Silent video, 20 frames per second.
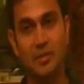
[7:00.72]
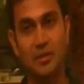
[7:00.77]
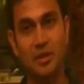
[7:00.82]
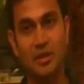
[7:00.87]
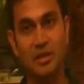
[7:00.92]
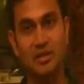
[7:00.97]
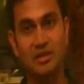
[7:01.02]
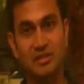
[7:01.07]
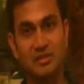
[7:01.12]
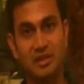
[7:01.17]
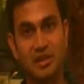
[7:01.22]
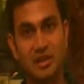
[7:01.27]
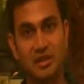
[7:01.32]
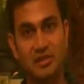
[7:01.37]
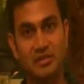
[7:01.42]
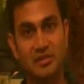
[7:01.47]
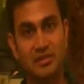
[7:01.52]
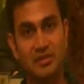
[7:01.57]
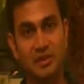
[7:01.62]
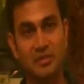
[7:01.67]
we
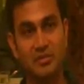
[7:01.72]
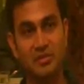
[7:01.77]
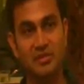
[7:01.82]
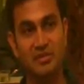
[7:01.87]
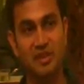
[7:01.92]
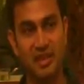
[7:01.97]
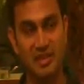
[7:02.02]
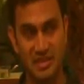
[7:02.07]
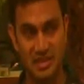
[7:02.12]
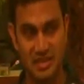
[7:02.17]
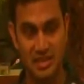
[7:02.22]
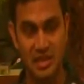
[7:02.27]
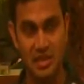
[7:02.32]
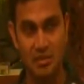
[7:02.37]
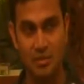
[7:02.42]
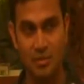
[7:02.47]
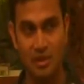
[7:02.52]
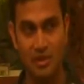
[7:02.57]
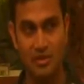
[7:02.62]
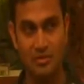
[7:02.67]
discussed some site
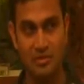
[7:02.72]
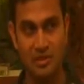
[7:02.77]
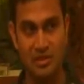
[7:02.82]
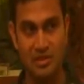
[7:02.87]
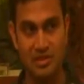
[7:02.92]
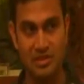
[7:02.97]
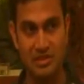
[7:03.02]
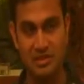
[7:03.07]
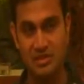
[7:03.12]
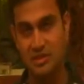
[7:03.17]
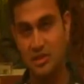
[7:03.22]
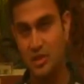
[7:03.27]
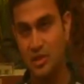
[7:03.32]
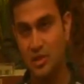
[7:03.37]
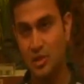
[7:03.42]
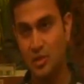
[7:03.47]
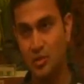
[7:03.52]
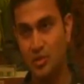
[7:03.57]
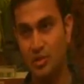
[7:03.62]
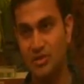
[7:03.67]
incompatibilities
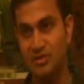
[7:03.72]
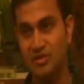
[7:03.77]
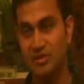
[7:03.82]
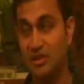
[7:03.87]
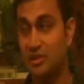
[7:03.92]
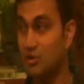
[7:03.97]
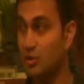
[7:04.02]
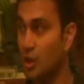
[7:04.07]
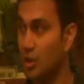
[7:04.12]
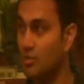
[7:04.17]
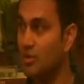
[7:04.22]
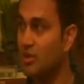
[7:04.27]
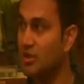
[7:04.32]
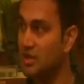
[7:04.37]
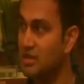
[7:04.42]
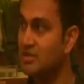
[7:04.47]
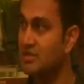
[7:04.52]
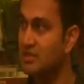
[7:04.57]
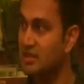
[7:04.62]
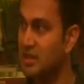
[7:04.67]
with, say, top
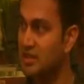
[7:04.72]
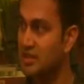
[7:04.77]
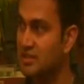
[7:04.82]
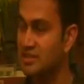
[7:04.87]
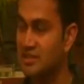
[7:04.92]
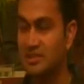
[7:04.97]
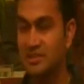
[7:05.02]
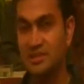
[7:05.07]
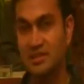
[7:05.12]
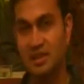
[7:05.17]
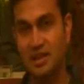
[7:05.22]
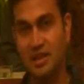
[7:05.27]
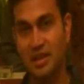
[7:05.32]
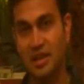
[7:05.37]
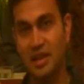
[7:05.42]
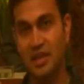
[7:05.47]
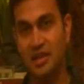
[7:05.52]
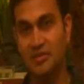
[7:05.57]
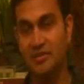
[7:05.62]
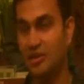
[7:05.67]
Indian sites
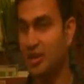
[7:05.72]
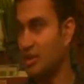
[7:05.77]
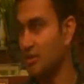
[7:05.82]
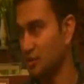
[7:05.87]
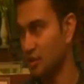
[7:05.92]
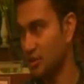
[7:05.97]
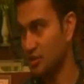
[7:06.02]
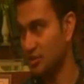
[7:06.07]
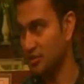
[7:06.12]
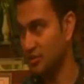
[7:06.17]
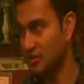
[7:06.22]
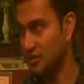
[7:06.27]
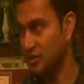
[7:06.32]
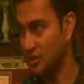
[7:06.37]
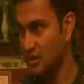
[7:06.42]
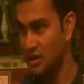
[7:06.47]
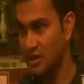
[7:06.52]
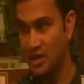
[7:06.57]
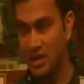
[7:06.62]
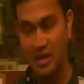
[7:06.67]
and Firefox.
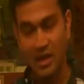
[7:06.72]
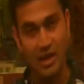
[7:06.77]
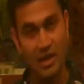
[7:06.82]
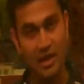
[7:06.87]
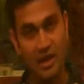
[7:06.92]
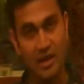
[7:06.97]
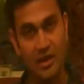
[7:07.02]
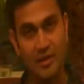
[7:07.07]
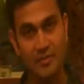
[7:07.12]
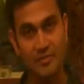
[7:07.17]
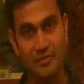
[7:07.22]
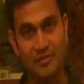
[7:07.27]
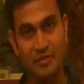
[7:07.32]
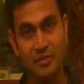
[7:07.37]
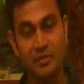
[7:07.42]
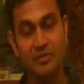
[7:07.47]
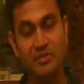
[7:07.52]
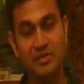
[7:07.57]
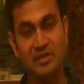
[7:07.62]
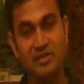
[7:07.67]

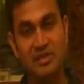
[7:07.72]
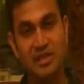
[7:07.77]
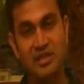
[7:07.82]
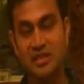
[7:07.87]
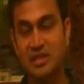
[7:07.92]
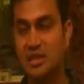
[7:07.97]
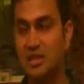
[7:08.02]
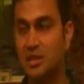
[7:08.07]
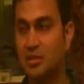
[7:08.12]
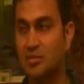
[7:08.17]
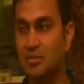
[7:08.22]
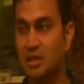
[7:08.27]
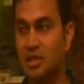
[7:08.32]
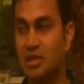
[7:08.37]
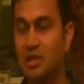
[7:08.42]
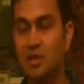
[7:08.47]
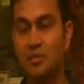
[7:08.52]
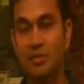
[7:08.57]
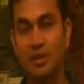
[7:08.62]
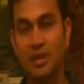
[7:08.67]
Some of these site
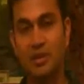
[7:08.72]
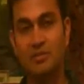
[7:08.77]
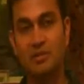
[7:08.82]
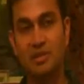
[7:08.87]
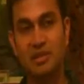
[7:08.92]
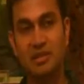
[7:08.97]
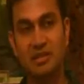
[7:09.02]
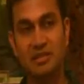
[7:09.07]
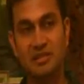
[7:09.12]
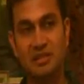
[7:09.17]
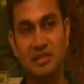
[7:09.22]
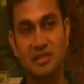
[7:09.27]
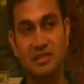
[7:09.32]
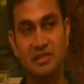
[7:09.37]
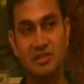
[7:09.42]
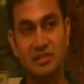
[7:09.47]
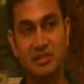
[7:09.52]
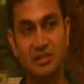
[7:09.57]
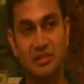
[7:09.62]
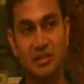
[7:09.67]
incompatibilities
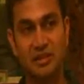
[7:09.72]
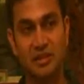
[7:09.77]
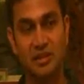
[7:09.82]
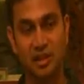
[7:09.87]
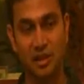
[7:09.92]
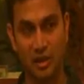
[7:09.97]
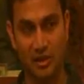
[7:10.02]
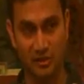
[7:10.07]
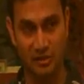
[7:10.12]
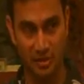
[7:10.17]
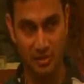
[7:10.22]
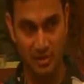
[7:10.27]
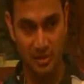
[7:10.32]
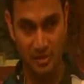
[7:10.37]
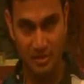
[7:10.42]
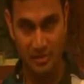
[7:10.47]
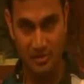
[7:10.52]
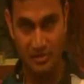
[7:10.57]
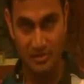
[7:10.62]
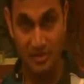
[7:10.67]
exist largely
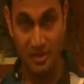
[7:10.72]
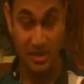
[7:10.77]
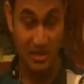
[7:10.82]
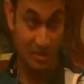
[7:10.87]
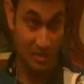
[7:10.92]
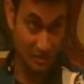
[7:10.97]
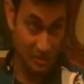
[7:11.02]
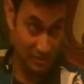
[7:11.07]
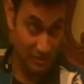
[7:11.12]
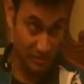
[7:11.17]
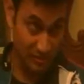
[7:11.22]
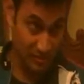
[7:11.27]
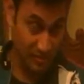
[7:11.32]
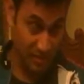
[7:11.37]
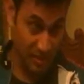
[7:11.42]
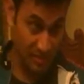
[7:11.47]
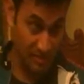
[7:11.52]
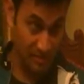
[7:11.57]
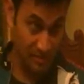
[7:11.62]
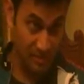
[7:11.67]
because of ignorance,
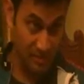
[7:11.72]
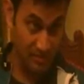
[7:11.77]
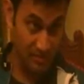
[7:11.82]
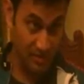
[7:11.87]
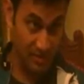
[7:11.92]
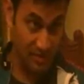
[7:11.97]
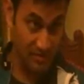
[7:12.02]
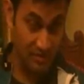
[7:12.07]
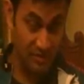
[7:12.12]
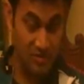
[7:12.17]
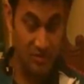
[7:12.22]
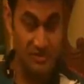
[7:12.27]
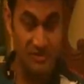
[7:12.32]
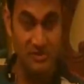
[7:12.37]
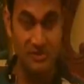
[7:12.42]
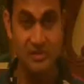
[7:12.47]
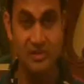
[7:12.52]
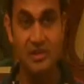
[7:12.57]
perhaps, about Firefox.